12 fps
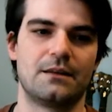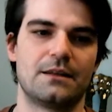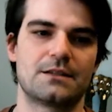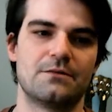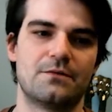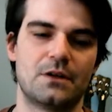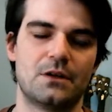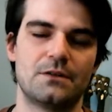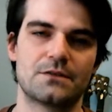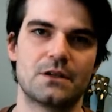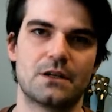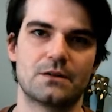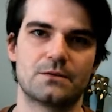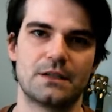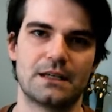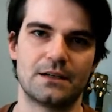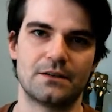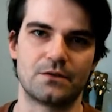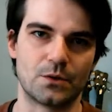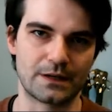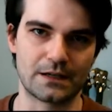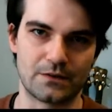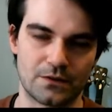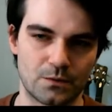this involves not only kind of going
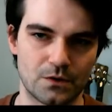out in the